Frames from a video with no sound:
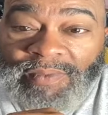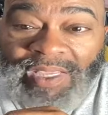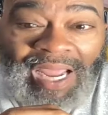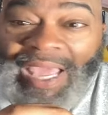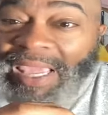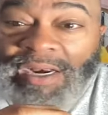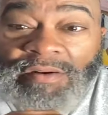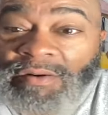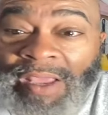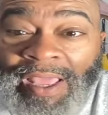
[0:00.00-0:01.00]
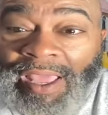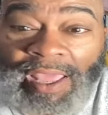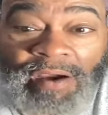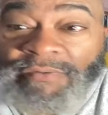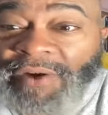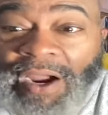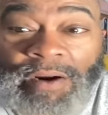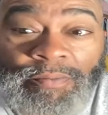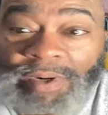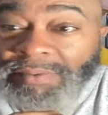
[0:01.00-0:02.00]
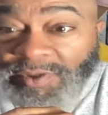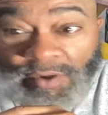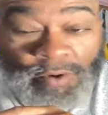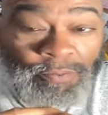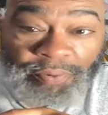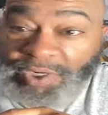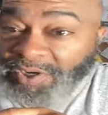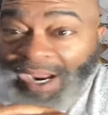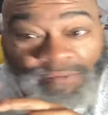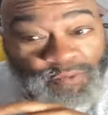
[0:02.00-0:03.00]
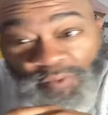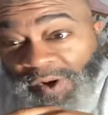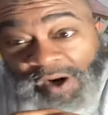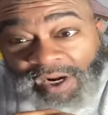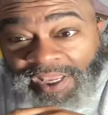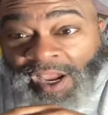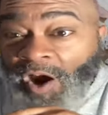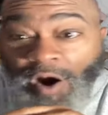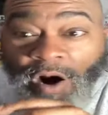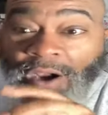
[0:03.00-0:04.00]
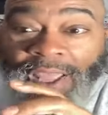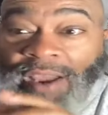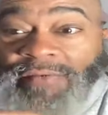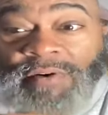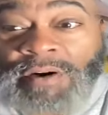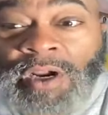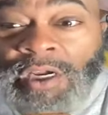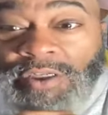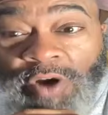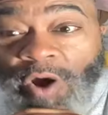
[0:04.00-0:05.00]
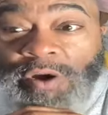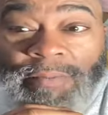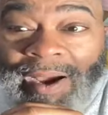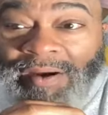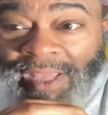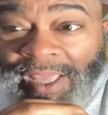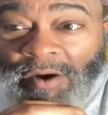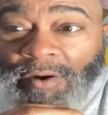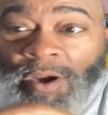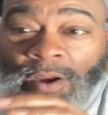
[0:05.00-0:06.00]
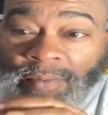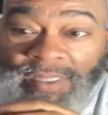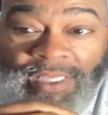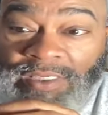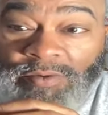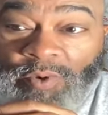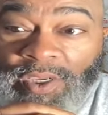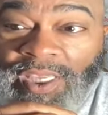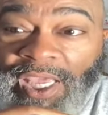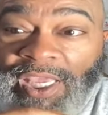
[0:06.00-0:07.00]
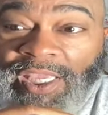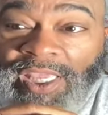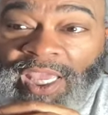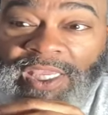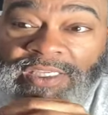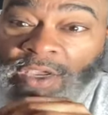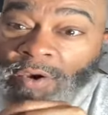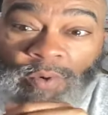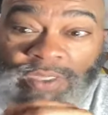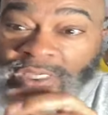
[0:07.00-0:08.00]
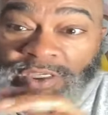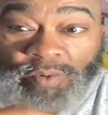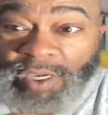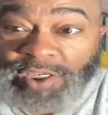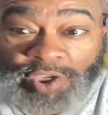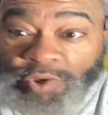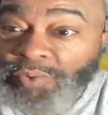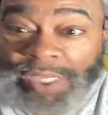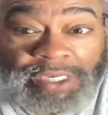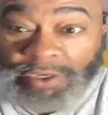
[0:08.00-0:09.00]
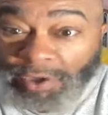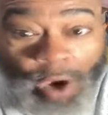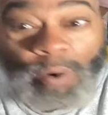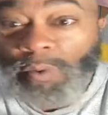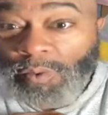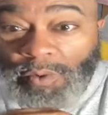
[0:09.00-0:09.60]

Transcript: And I ain't no hellfire brimstone preacher. I rarely, hardly ever talk about hell. But this is one case, one situation you need to know.